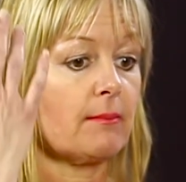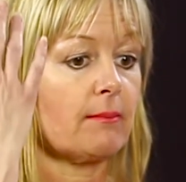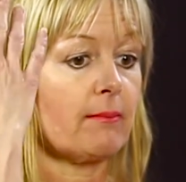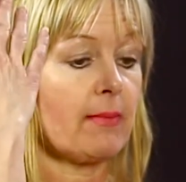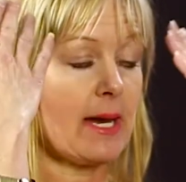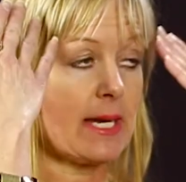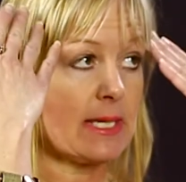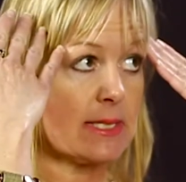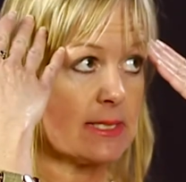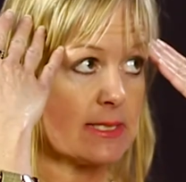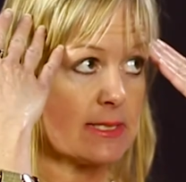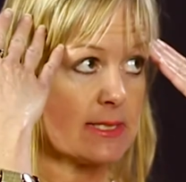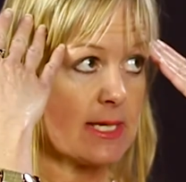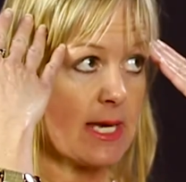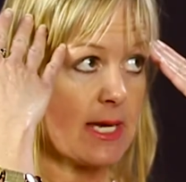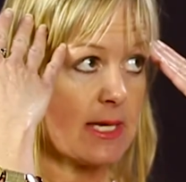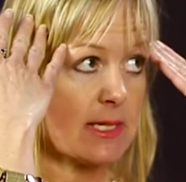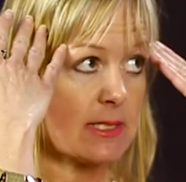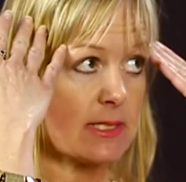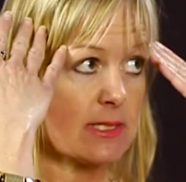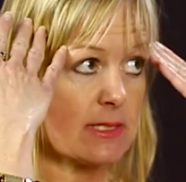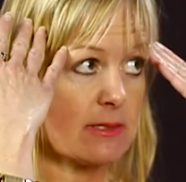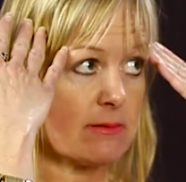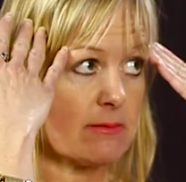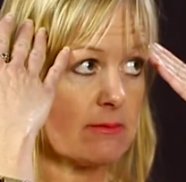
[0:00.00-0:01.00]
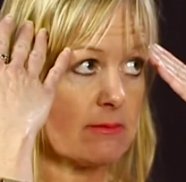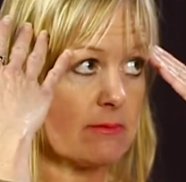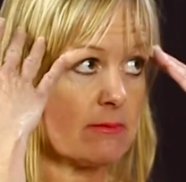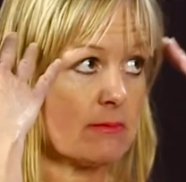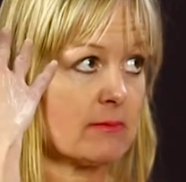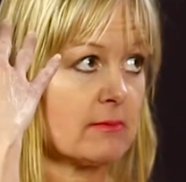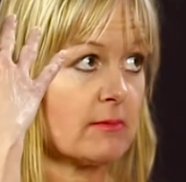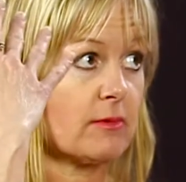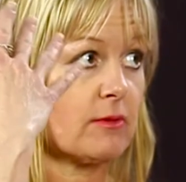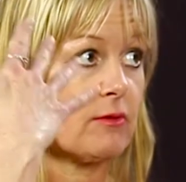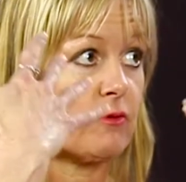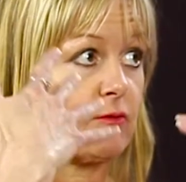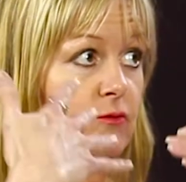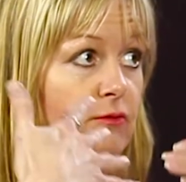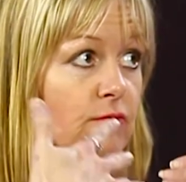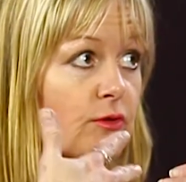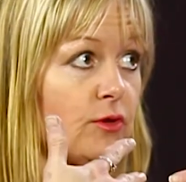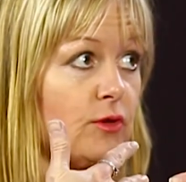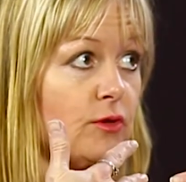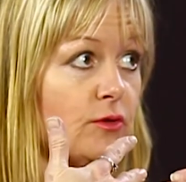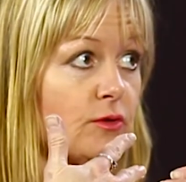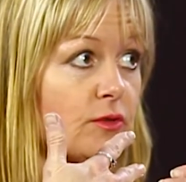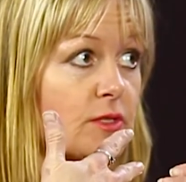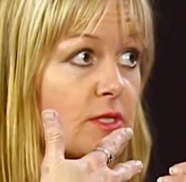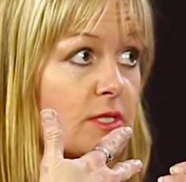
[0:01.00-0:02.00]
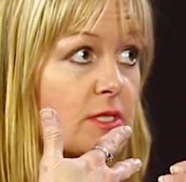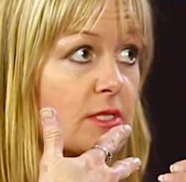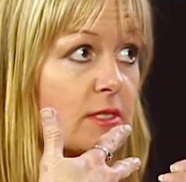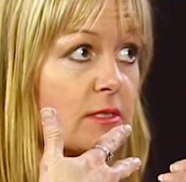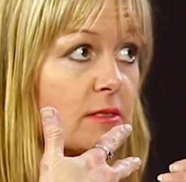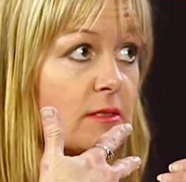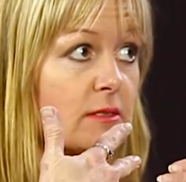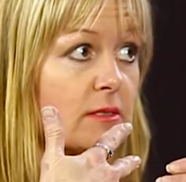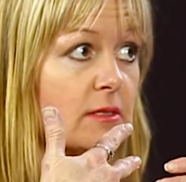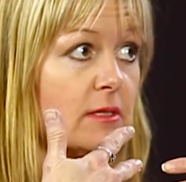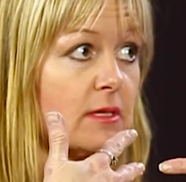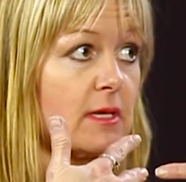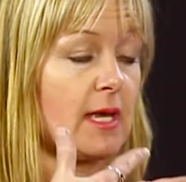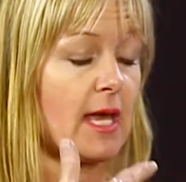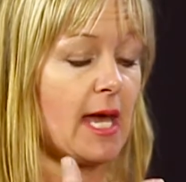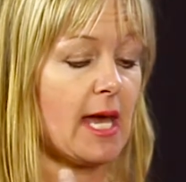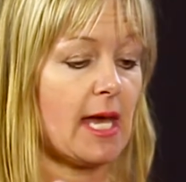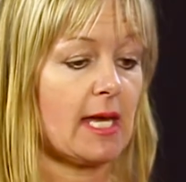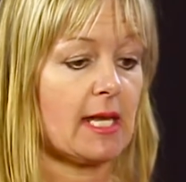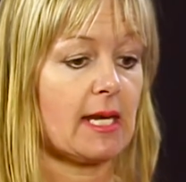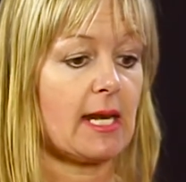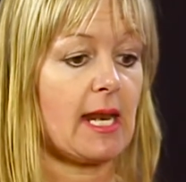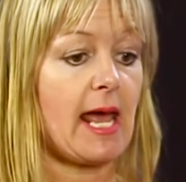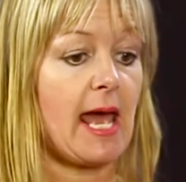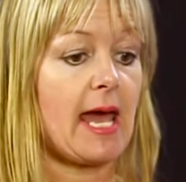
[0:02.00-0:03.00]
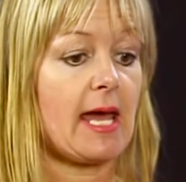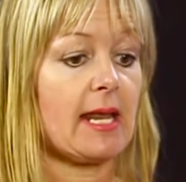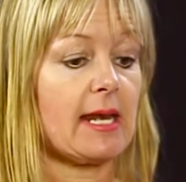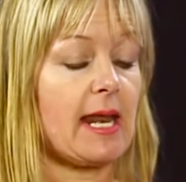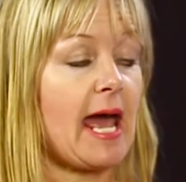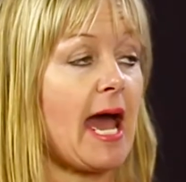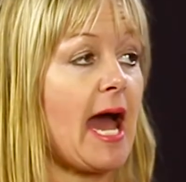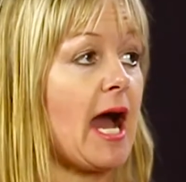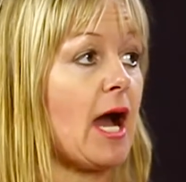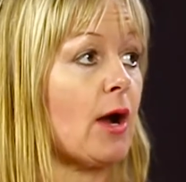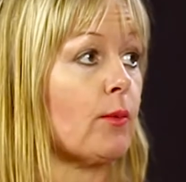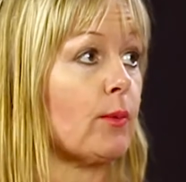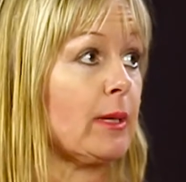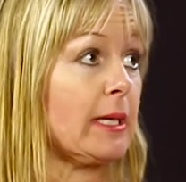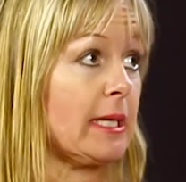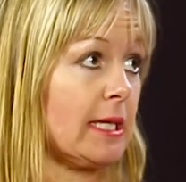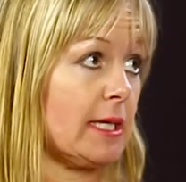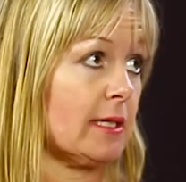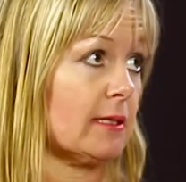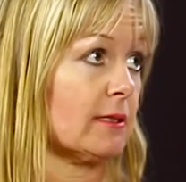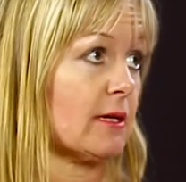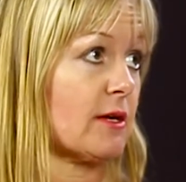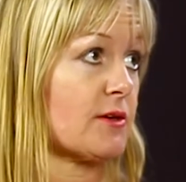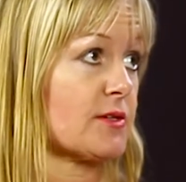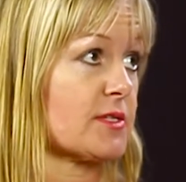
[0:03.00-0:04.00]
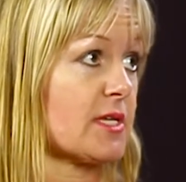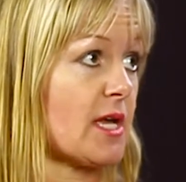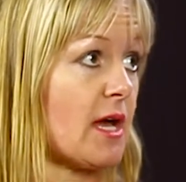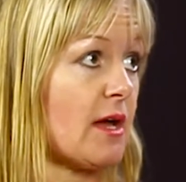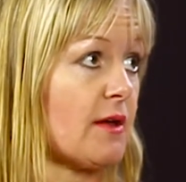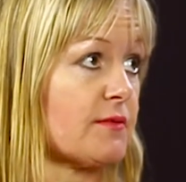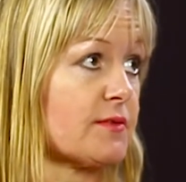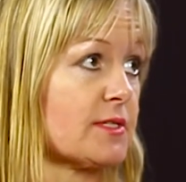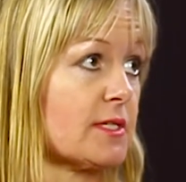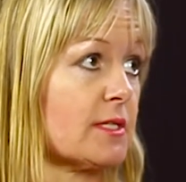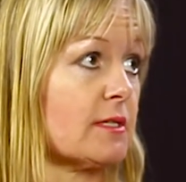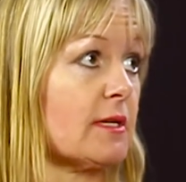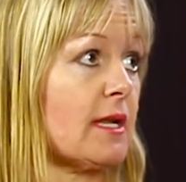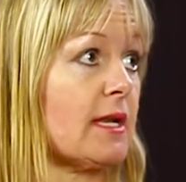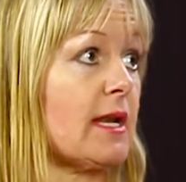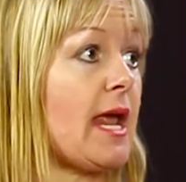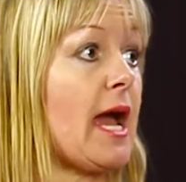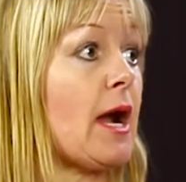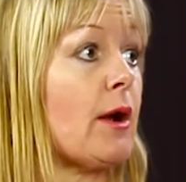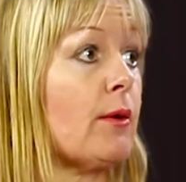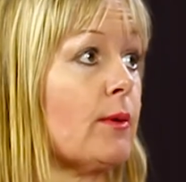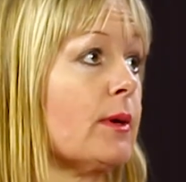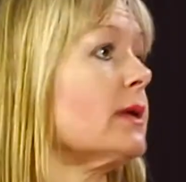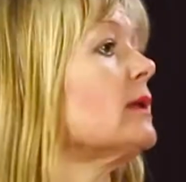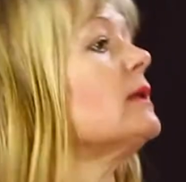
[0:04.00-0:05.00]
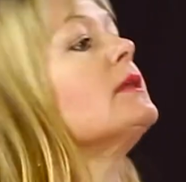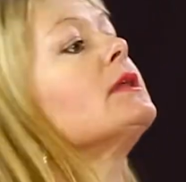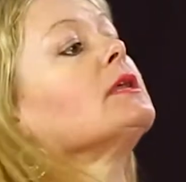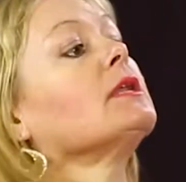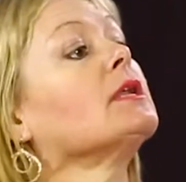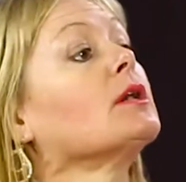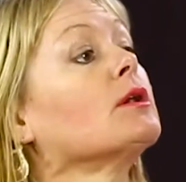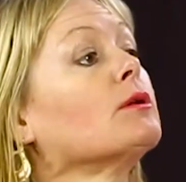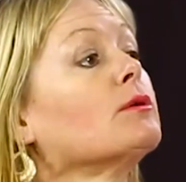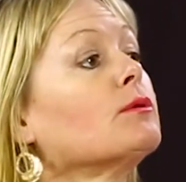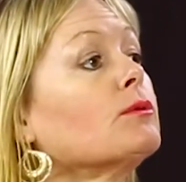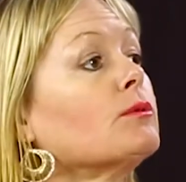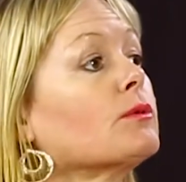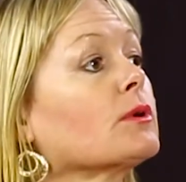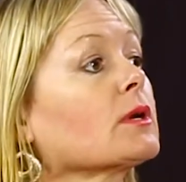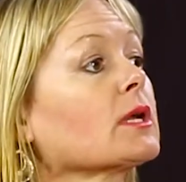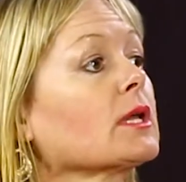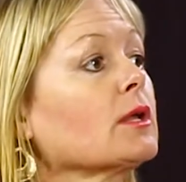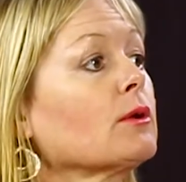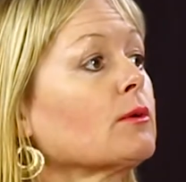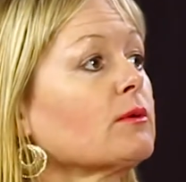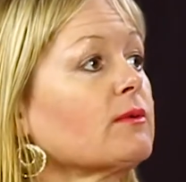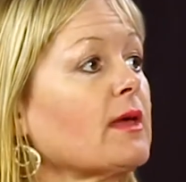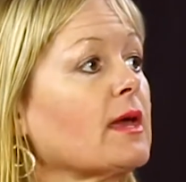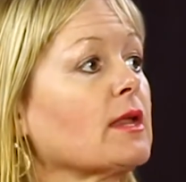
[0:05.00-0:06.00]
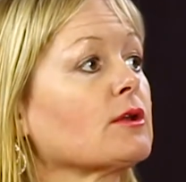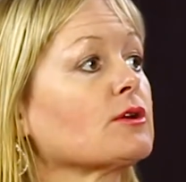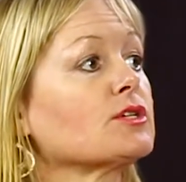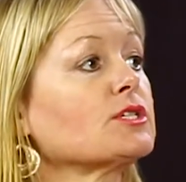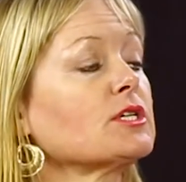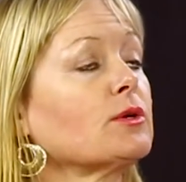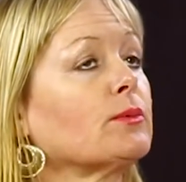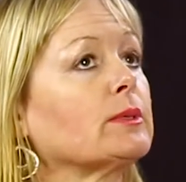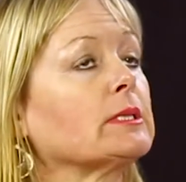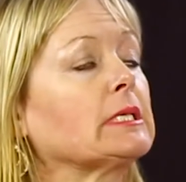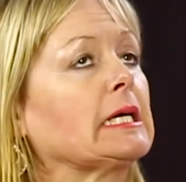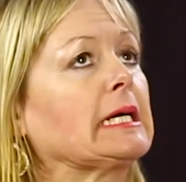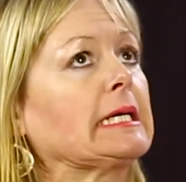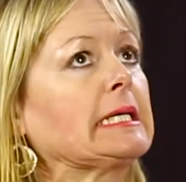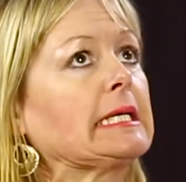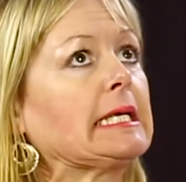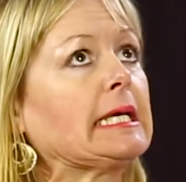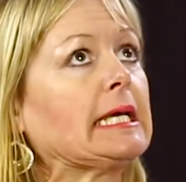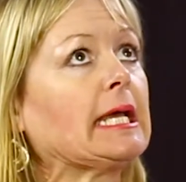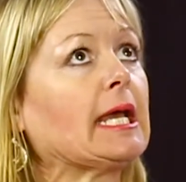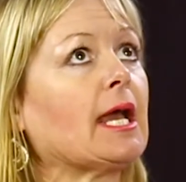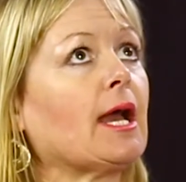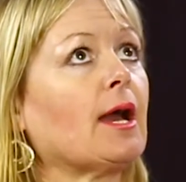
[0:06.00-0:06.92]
mindset, foods, and how we heal ourselves, and how we, working with energy and whatnot,